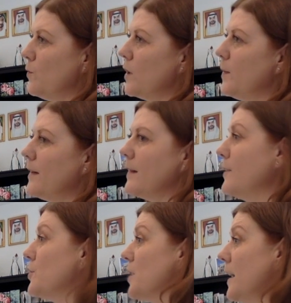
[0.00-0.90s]
And what about
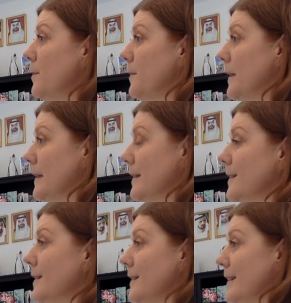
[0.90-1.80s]
lunchtime?
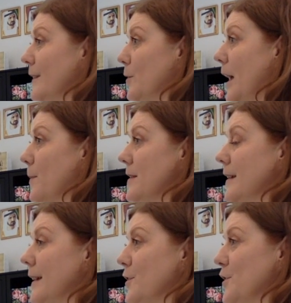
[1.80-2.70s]
What happens
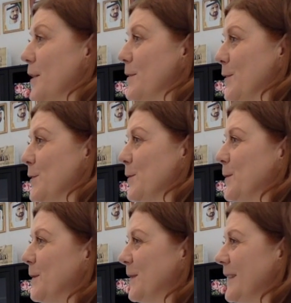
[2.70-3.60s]
at lunchtime at your school?